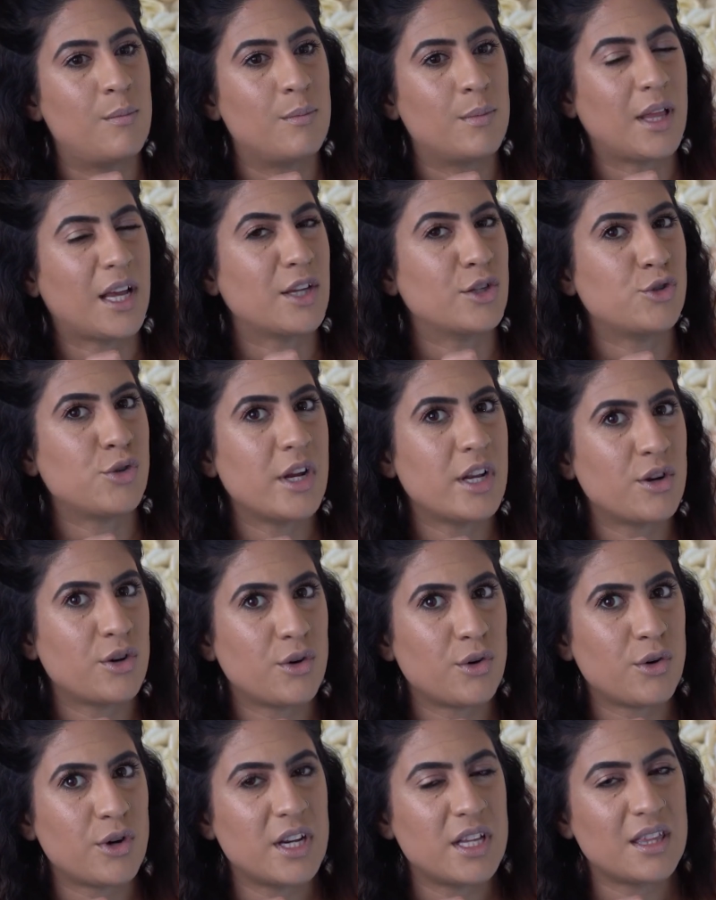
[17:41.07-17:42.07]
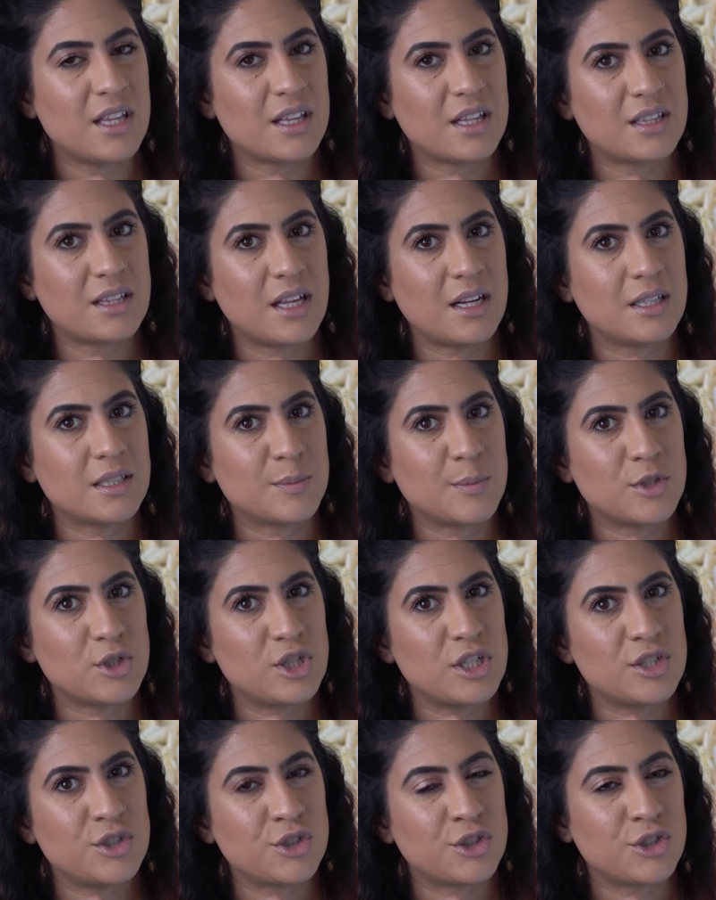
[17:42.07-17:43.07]
like a straightener or anything like that. It's much
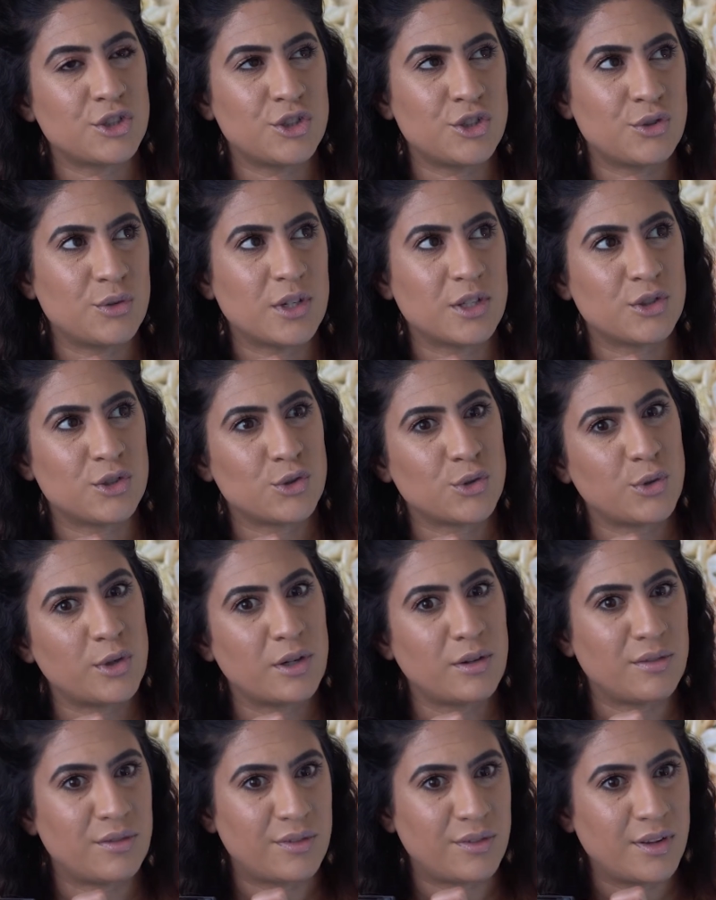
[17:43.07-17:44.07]
easier because you can sort of